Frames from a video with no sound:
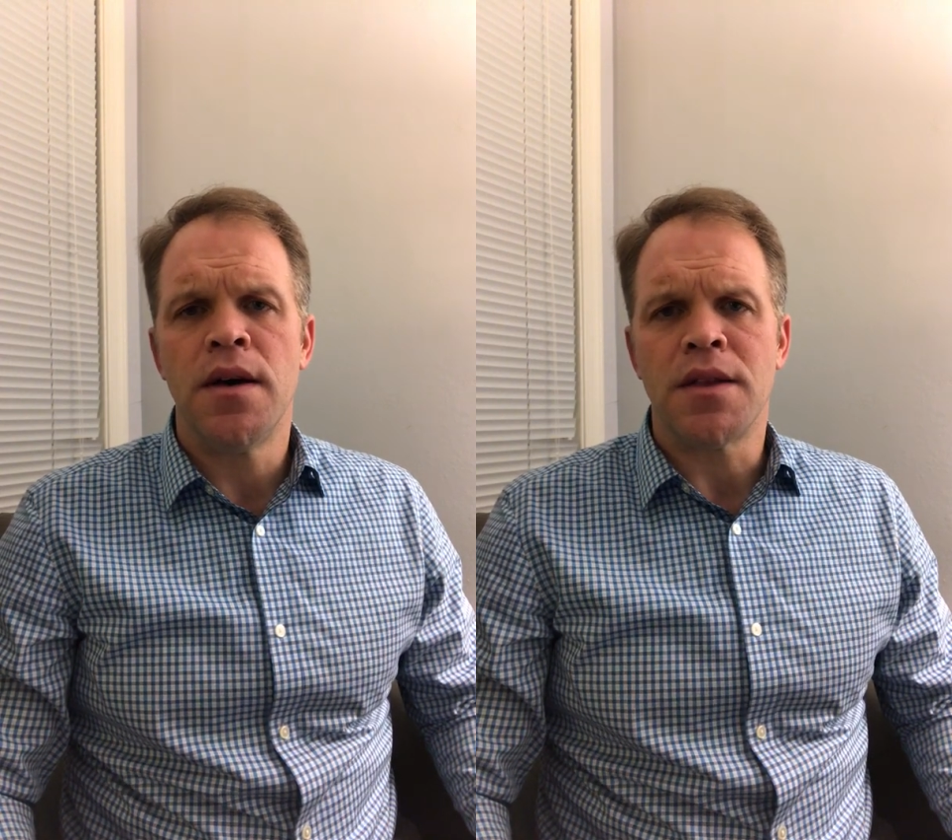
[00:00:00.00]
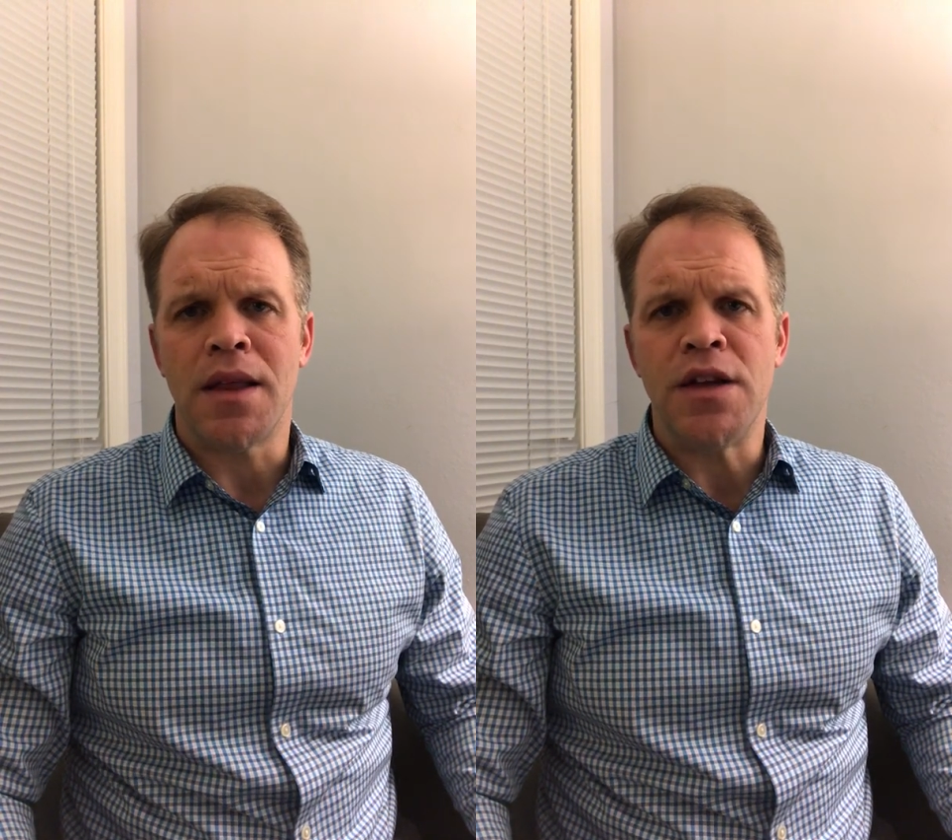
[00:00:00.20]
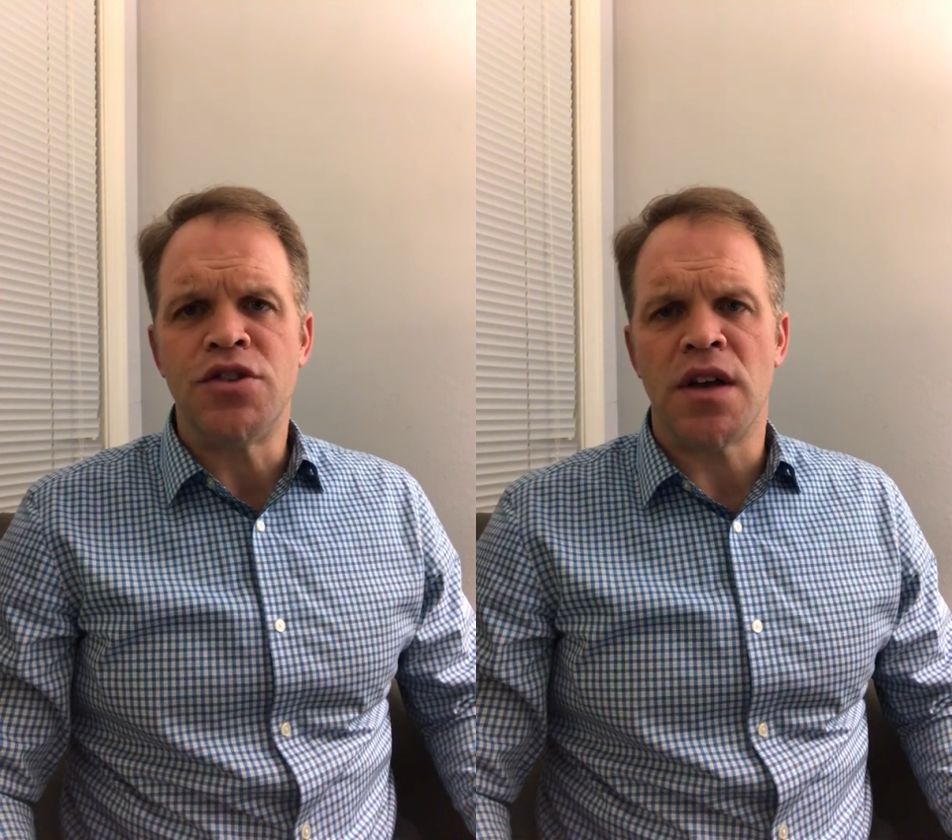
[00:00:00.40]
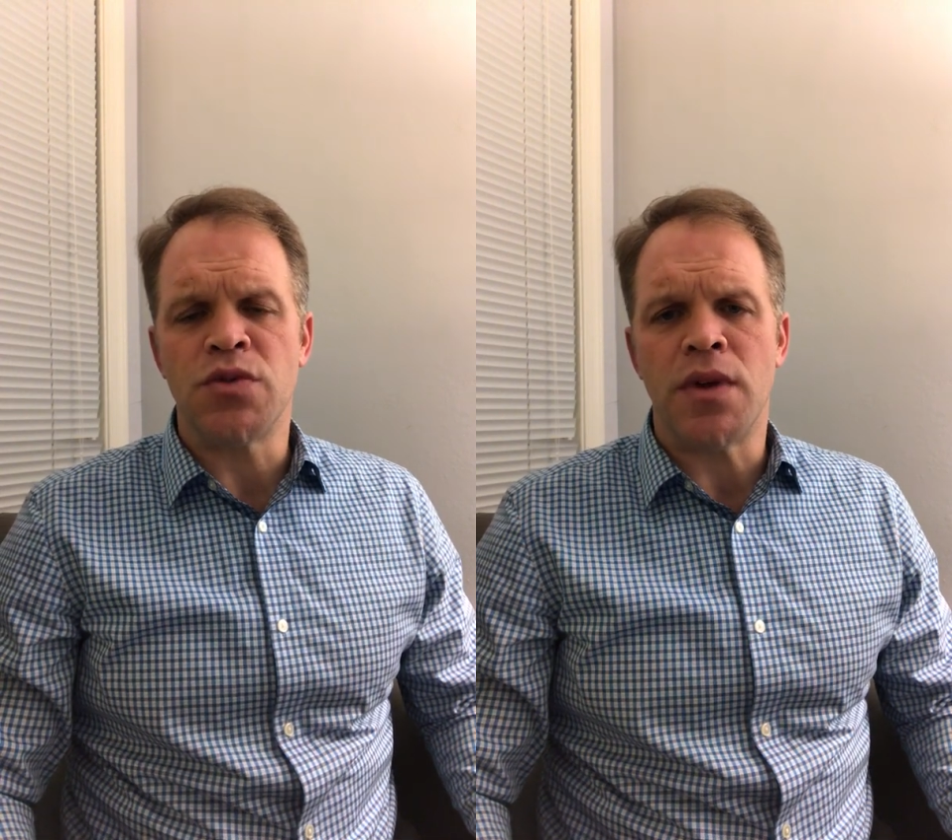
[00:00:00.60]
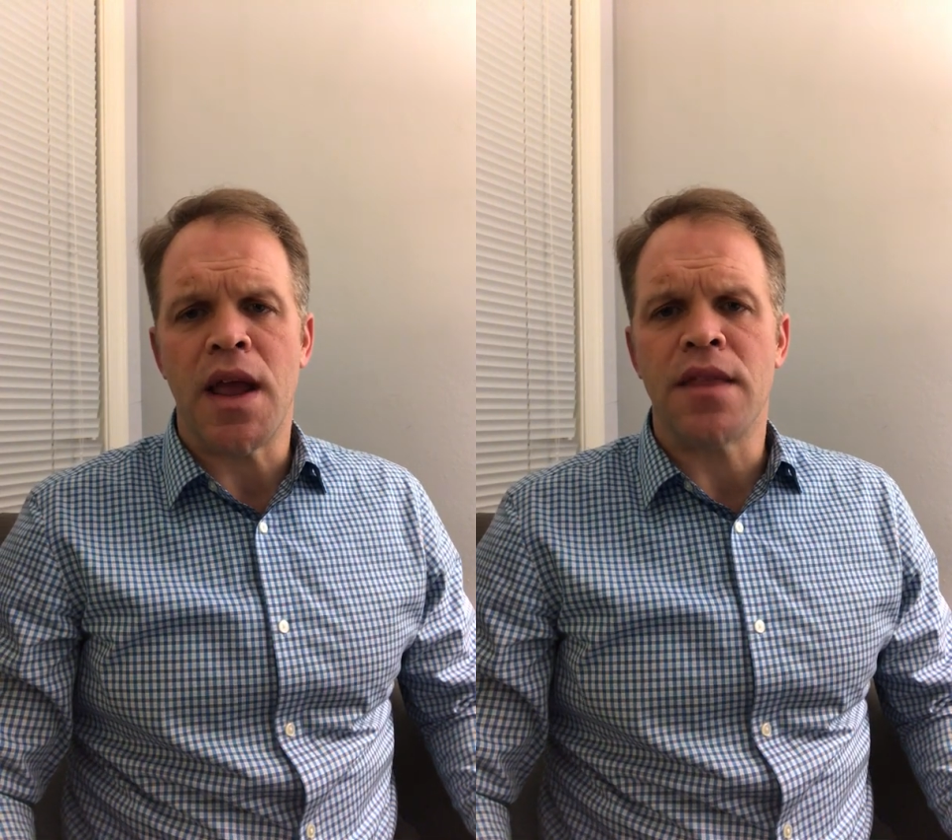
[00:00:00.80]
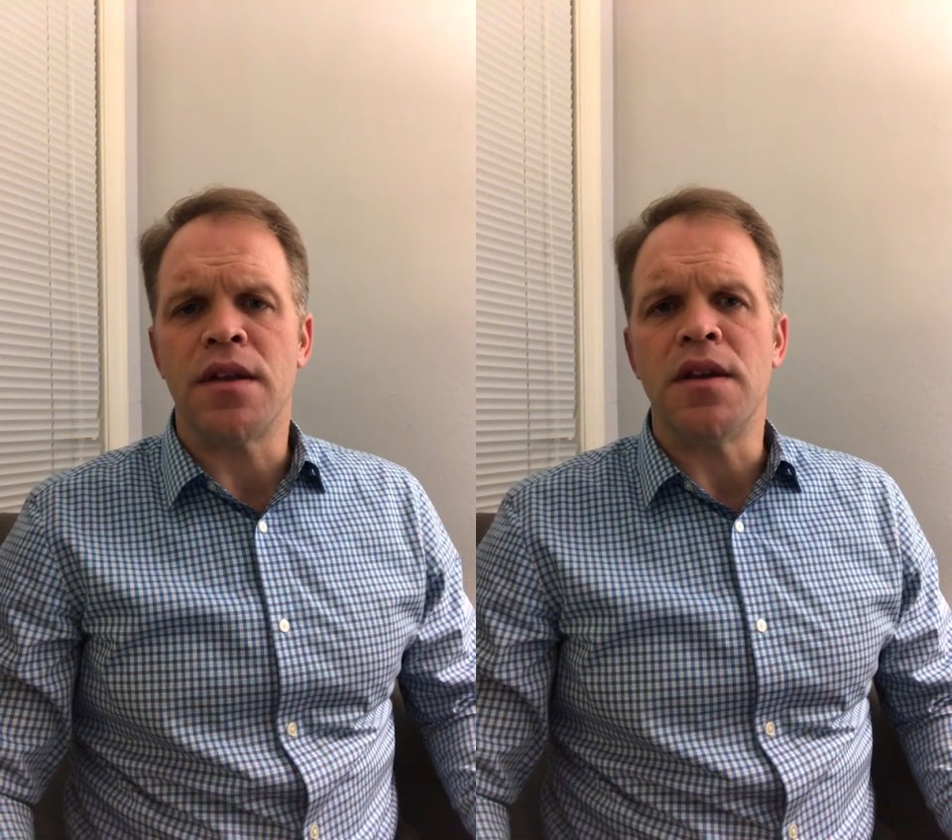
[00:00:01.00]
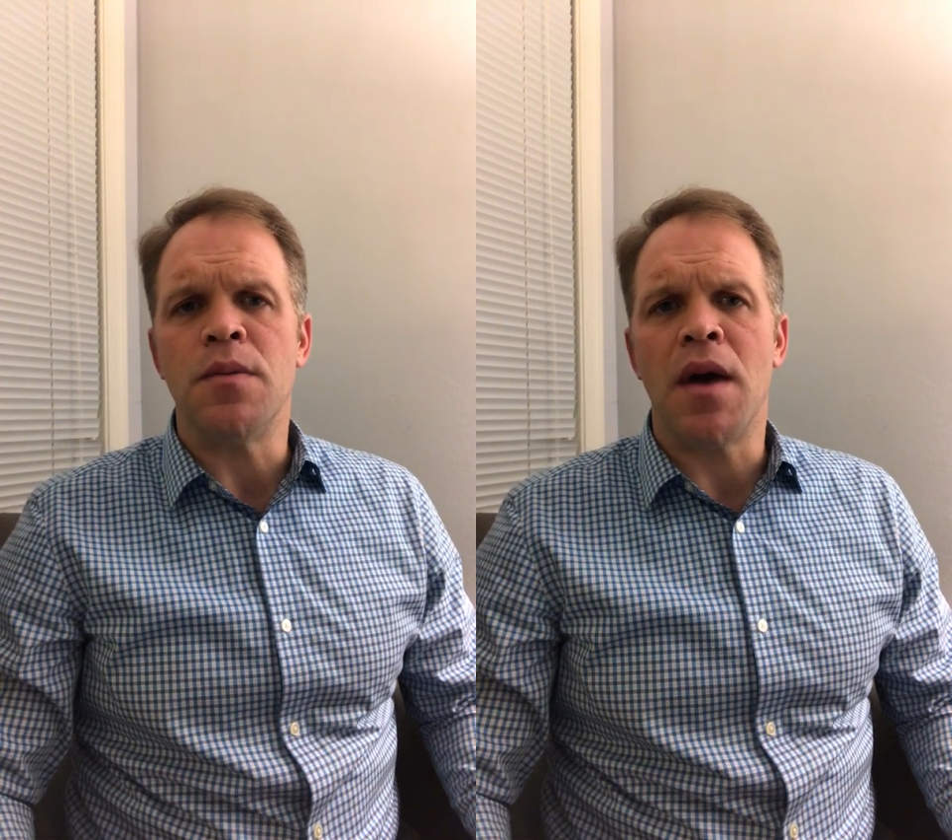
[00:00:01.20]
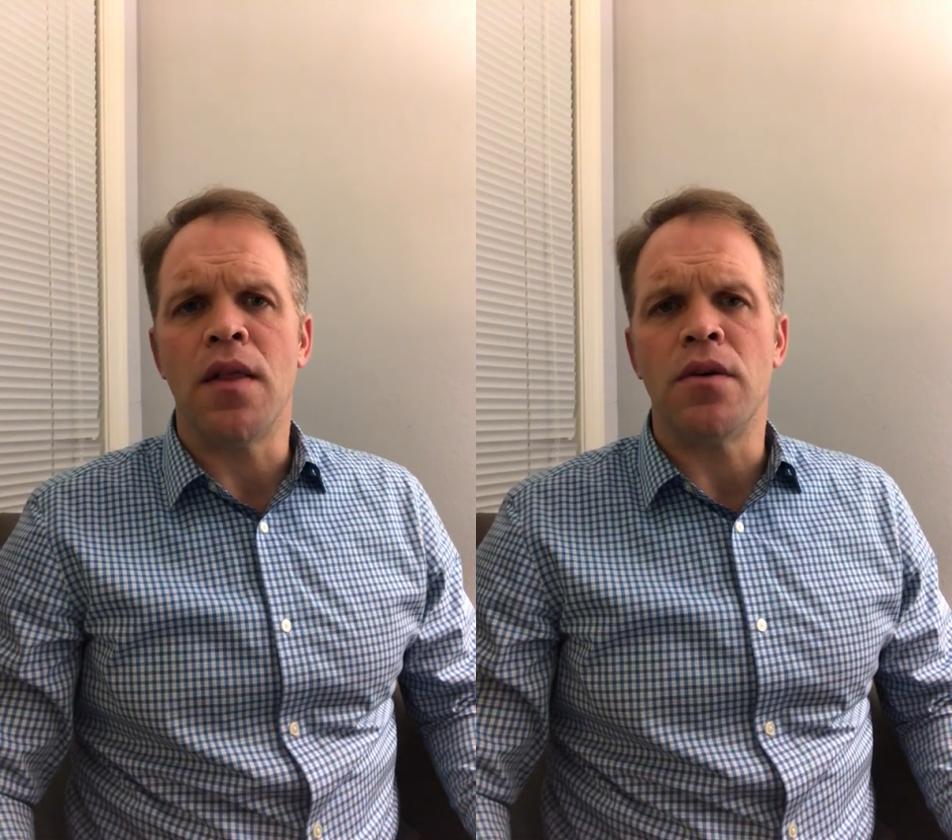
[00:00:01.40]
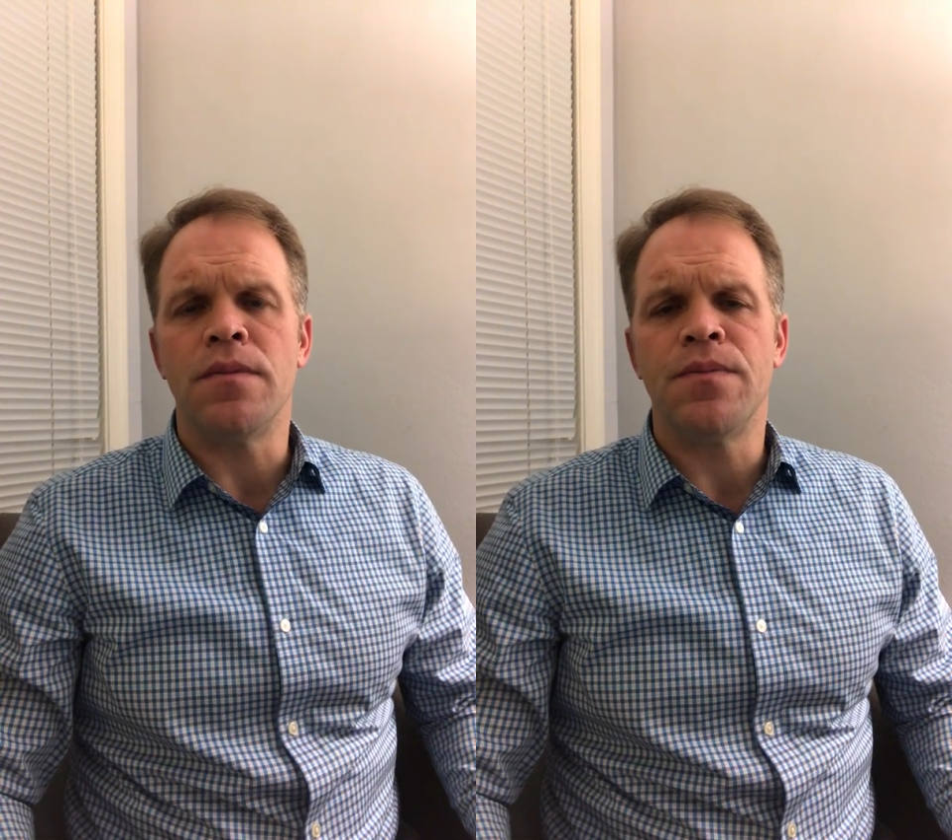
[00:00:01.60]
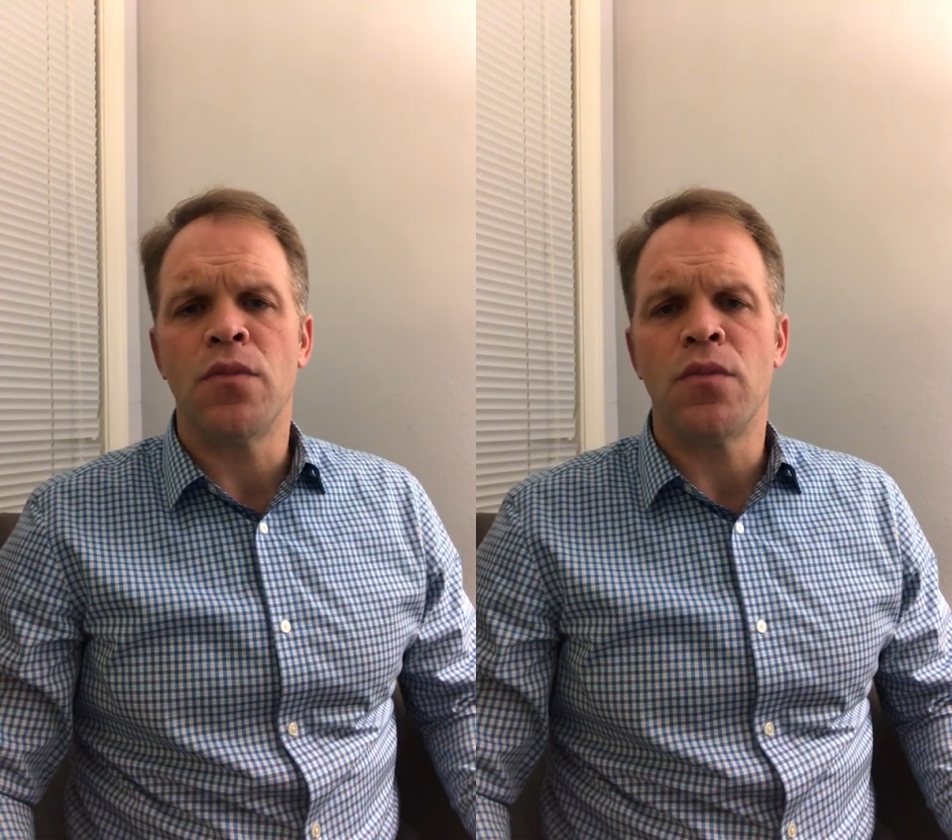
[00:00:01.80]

The late Jesuit Anthony de Mello,